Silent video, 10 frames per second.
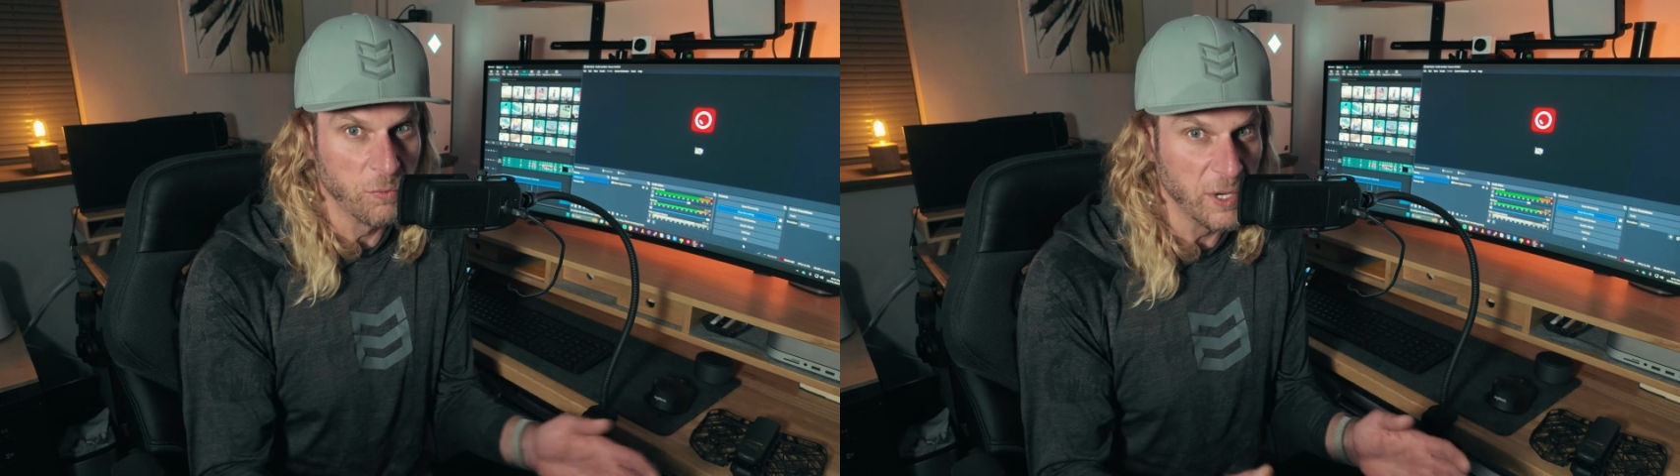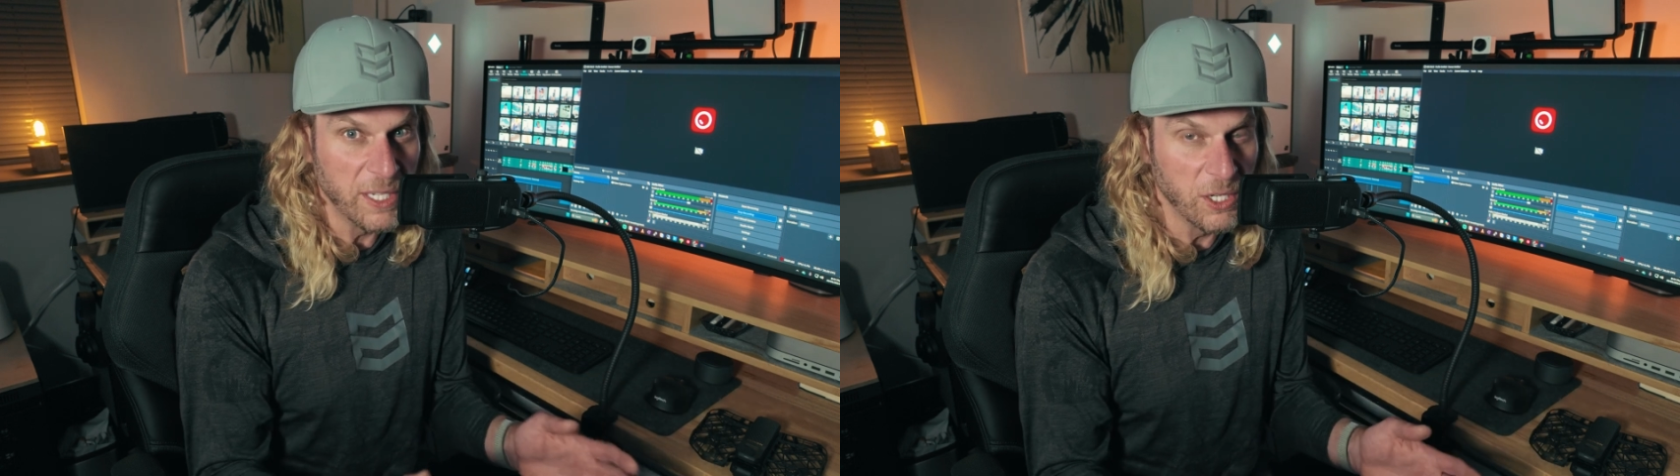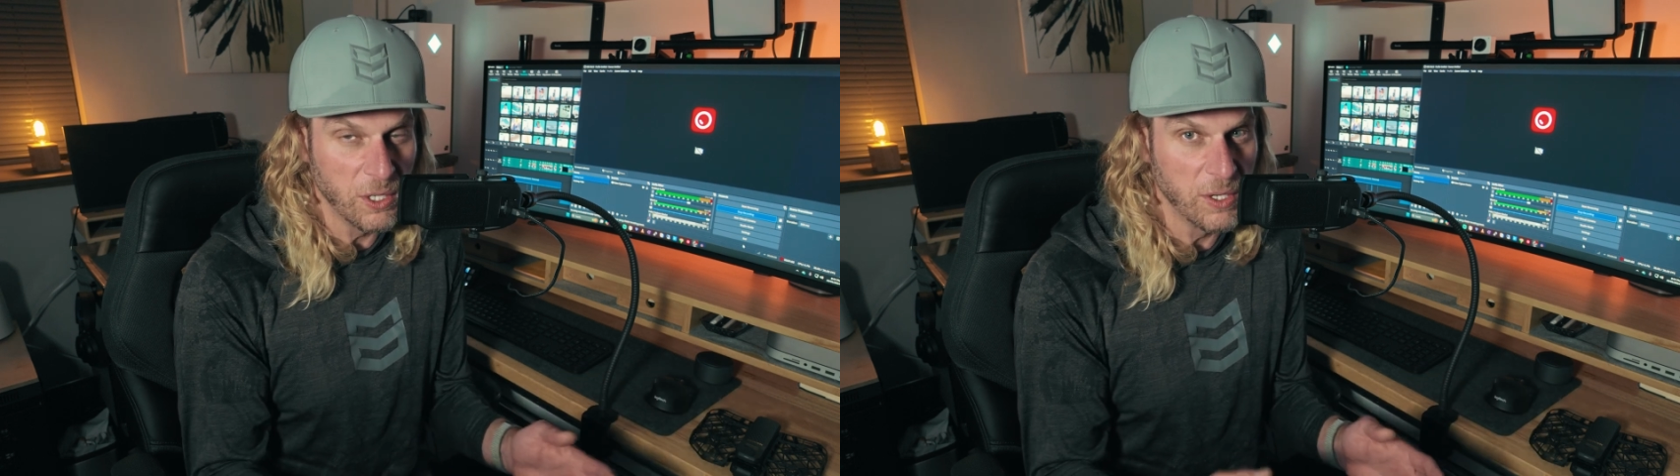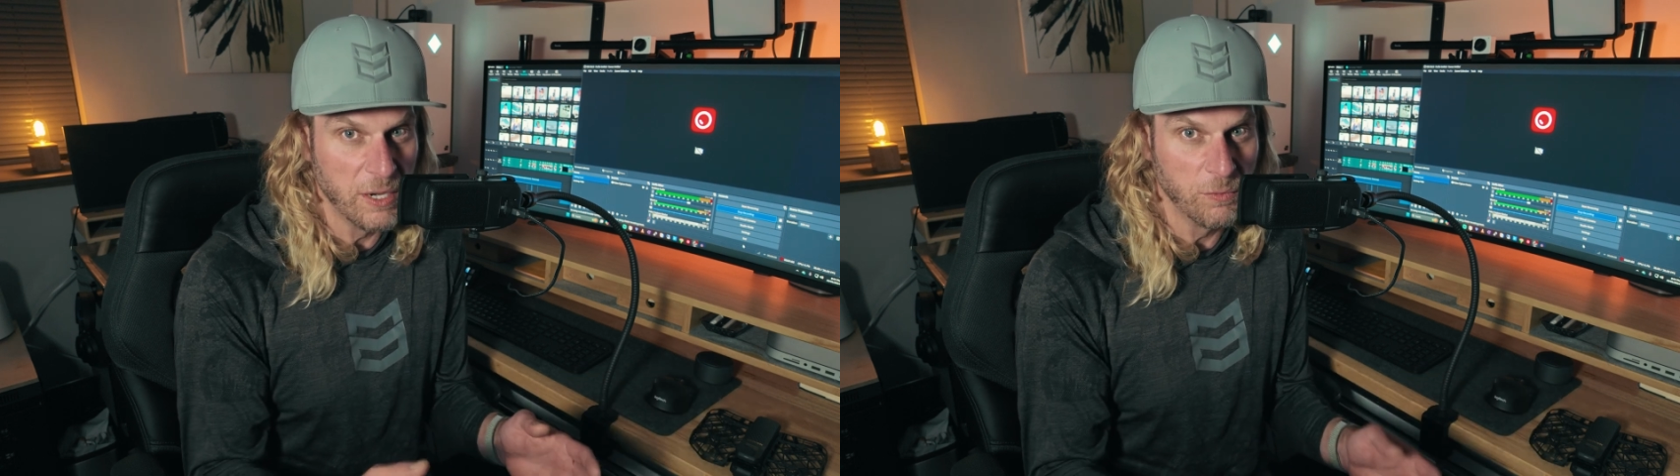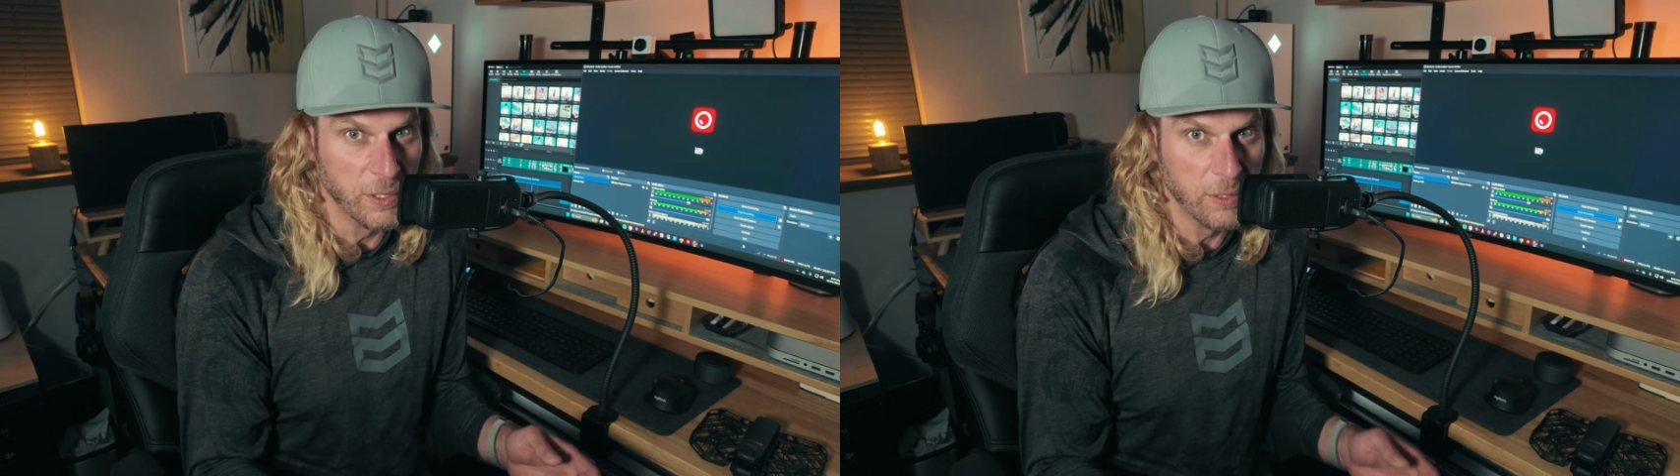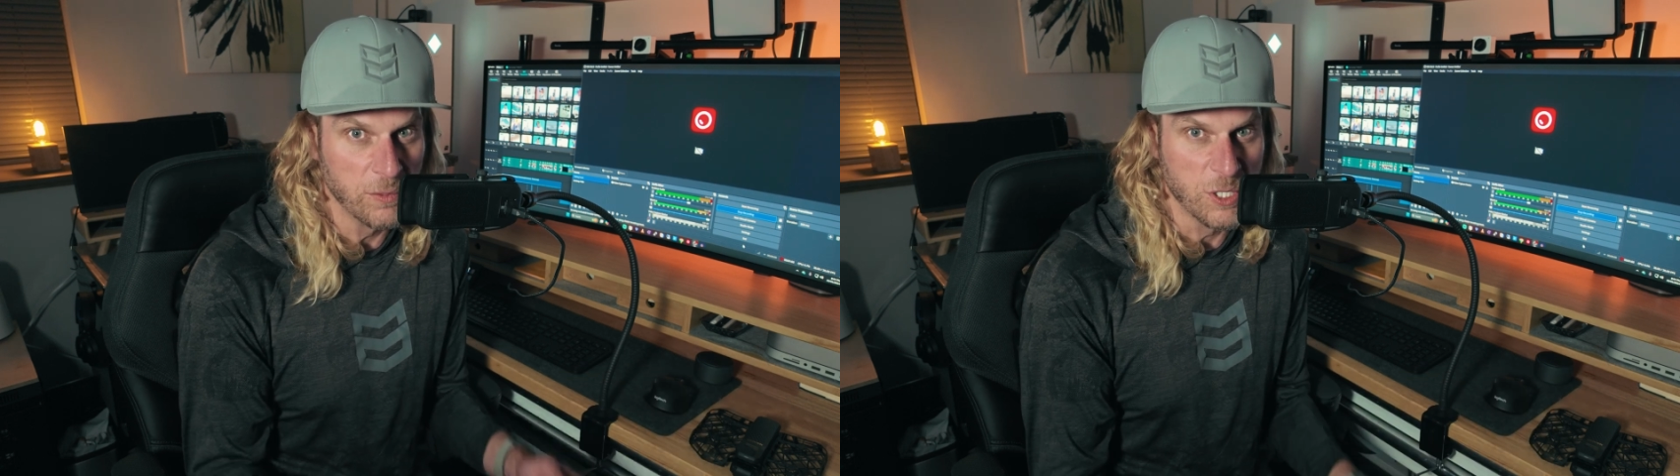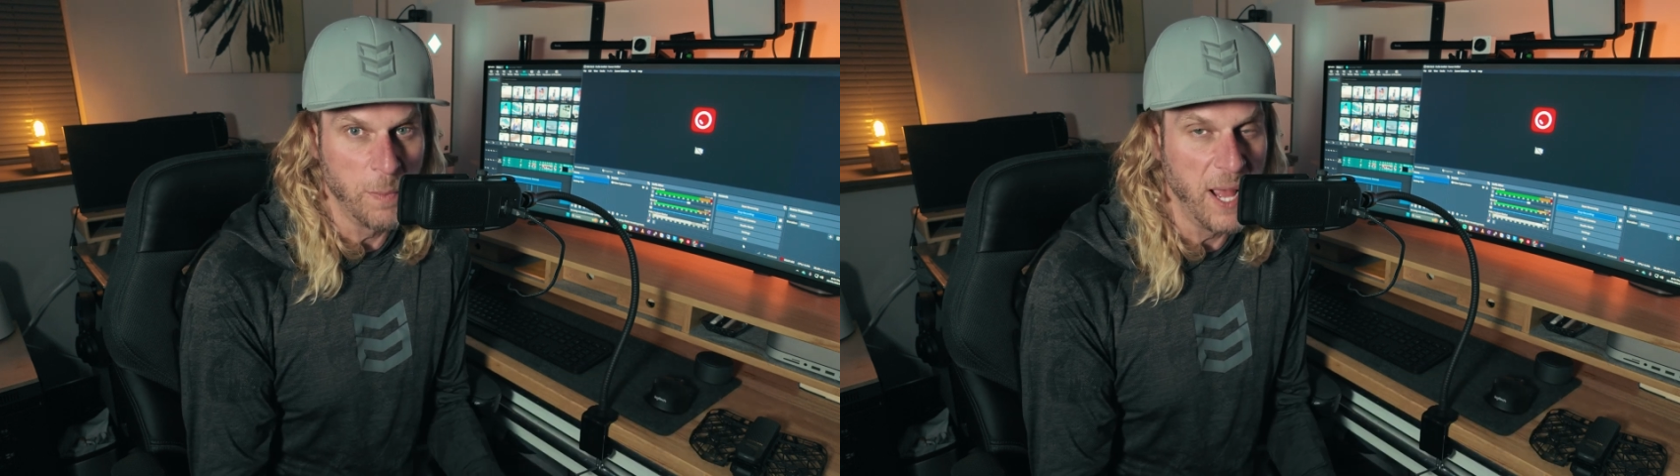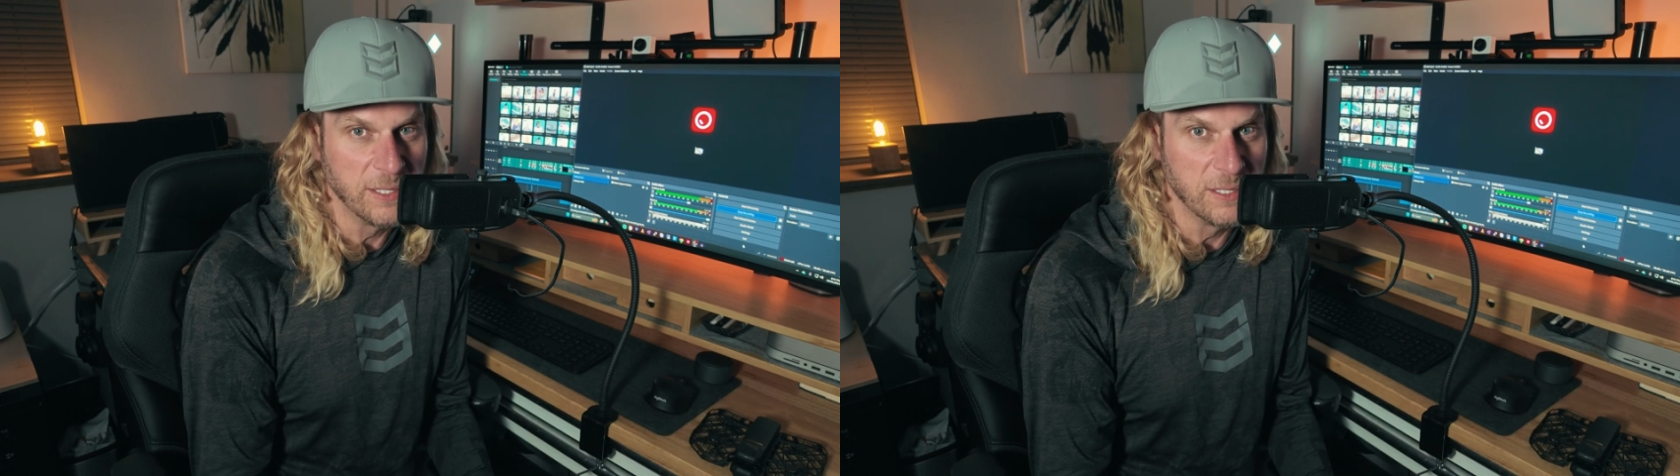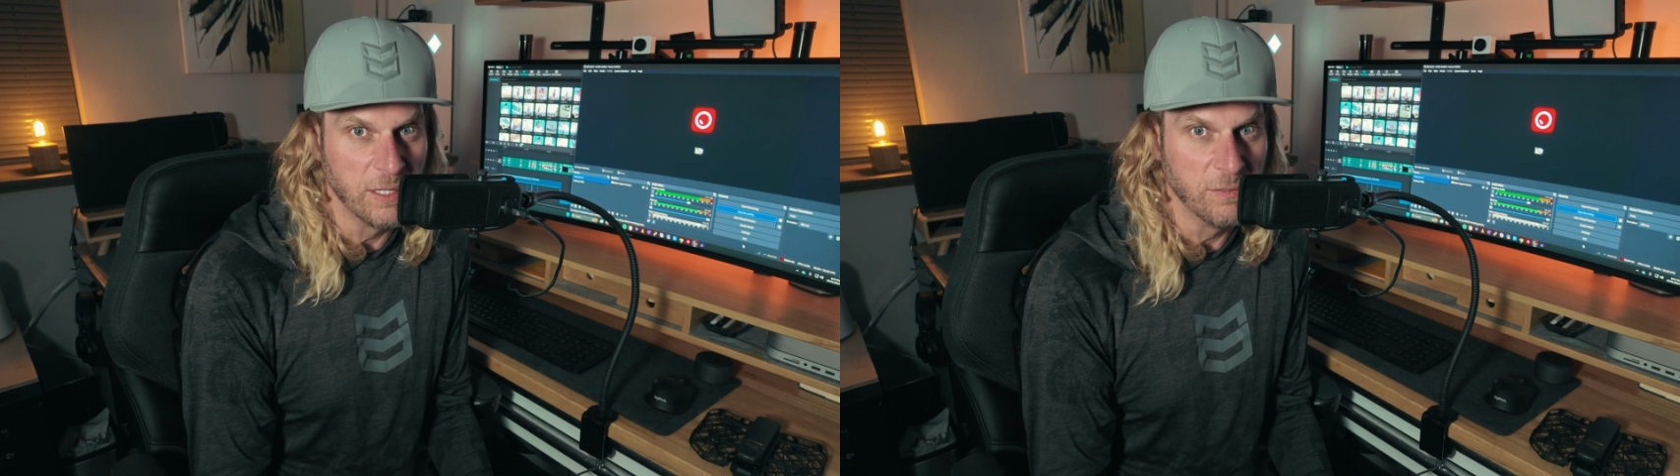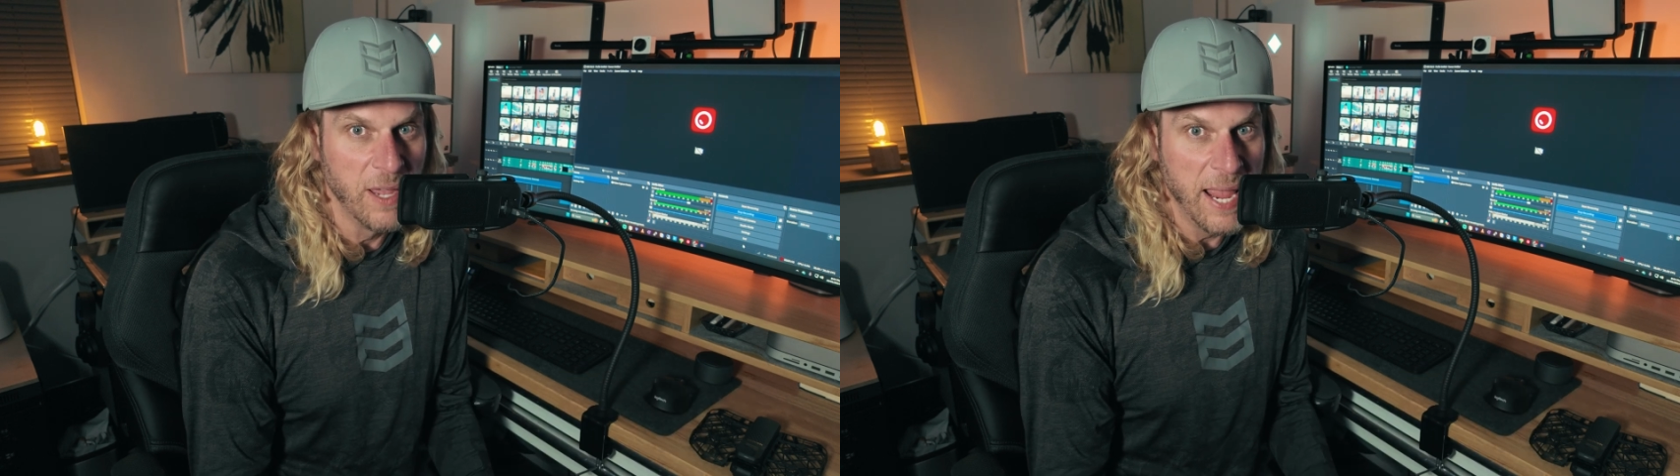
really good and really responsive.